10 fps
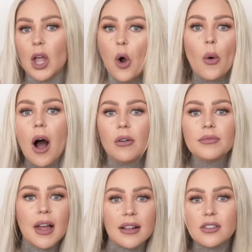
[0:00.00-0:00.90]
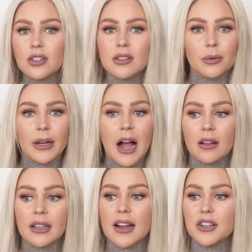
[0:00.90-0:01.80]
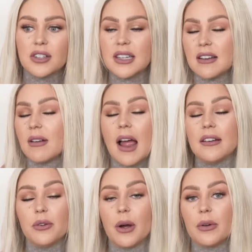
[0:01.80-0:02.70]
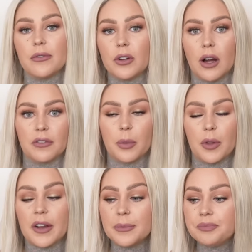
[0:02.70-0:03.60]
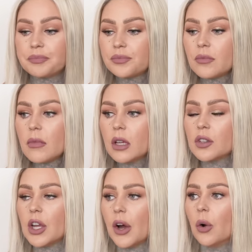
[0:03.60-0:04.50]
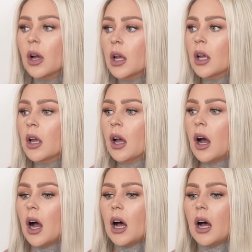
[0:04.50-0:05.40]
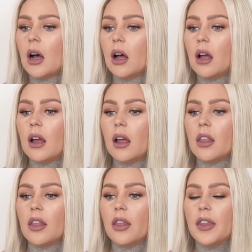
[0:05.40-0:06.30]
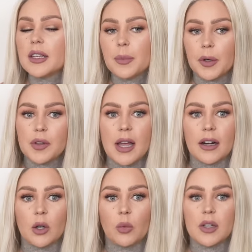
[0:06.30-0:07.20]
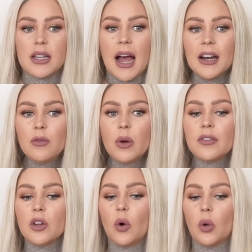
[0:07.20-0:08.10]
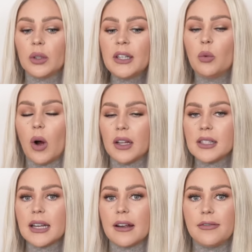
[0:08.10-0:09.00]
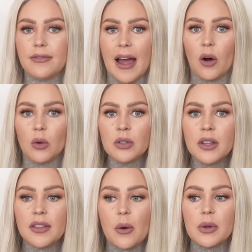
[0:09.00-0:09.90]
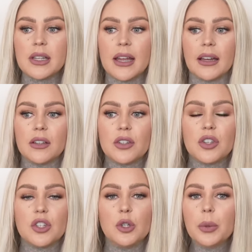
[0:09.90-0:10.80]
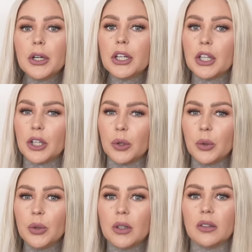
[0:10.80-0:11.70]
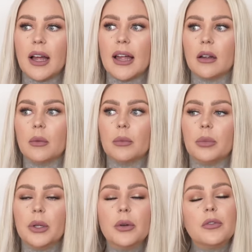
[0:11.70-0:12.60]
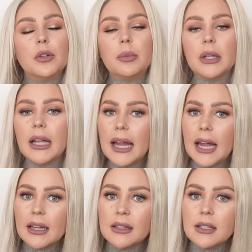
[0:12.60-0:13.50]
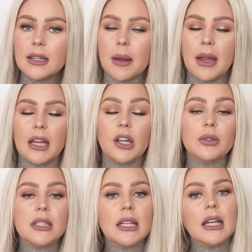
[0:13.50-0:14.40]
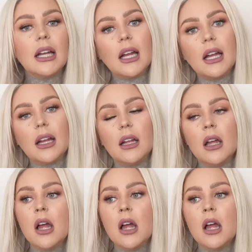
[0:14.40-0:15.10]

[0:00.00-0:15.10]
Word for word: oh well, that's just the reality. I just didn't, I knew I wouldn't feel comfortable there. So, uh, this birth center was kind of one of the only ones that I found that was like super cute, like beautiful plants. They make you tea,